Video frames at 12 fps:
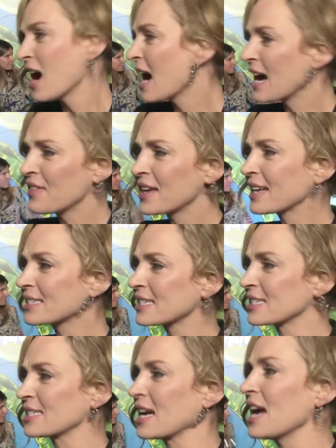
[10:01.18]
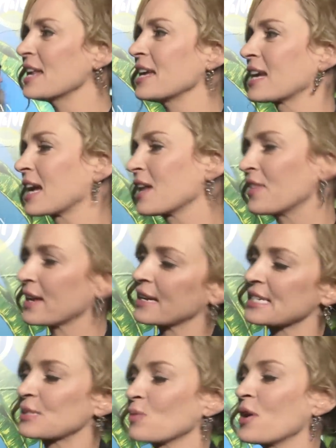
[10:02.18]
I think it's exciting. I think
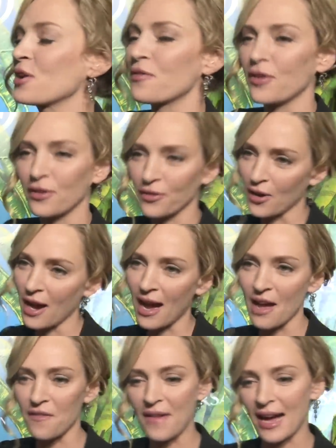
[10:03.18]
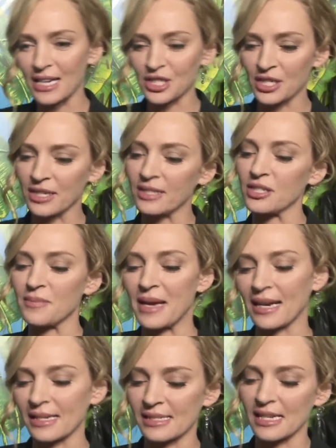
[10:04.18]
it's wonderful for high fashion to make
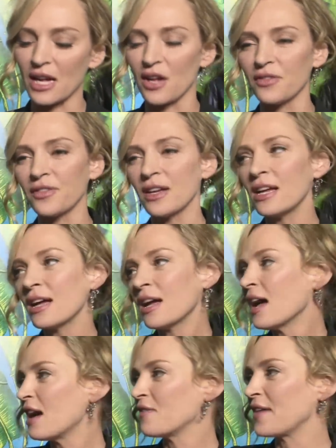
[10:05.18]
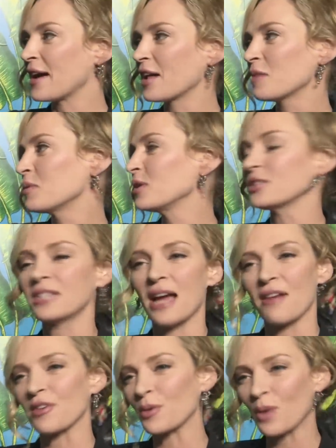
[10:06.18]
itself available to
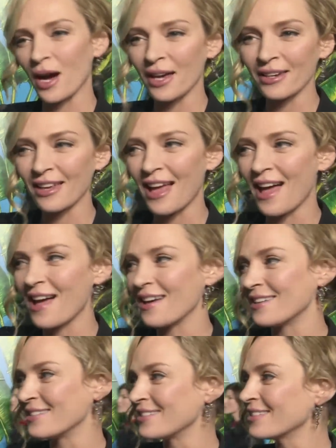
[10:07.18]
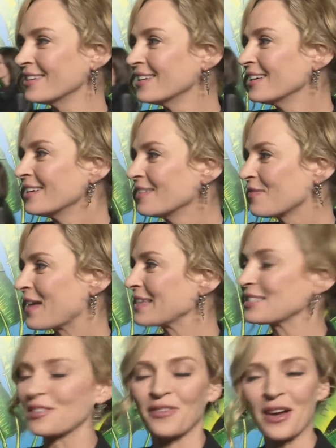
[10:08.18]
everyone, and
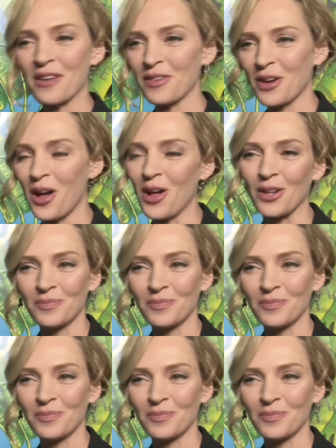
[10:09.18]
that's the fun of it all.